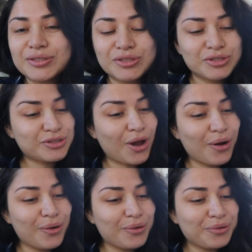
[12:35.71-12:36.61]

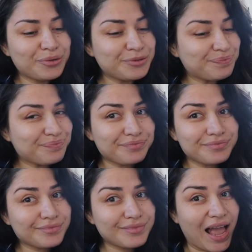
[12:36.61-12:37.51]
So
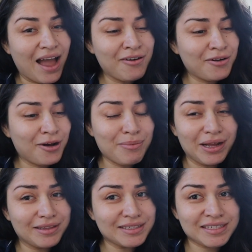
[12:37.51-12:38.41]
I don't know
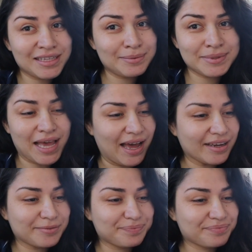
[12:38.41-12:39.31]
about this sleep sack,
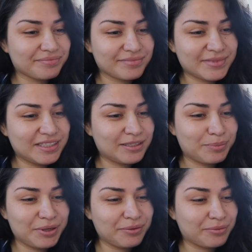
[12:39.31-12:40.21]
to
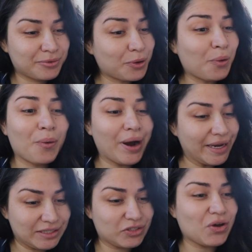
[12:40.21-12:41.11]
be
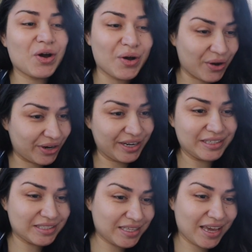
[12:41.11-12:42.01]
quite
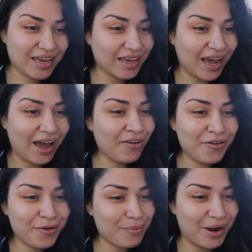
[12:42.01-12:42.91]
honest. Like, I don't
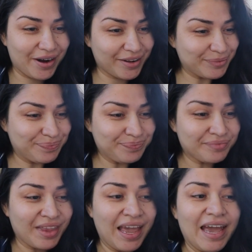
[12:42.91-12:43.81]
know about it.
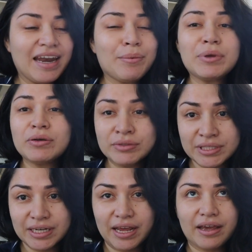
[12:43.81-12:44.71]
And I'm
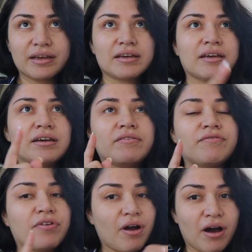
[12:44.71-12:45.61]
using it
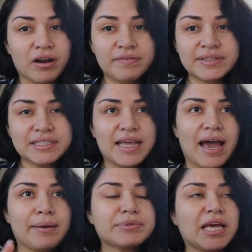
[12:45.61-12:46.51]
for all of his
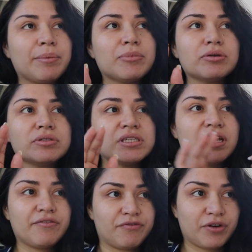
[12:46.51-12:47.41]
naps. I'm using
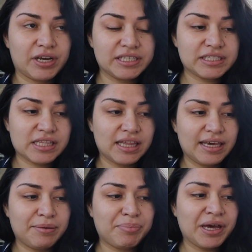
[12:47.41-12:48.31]
it for his sleep.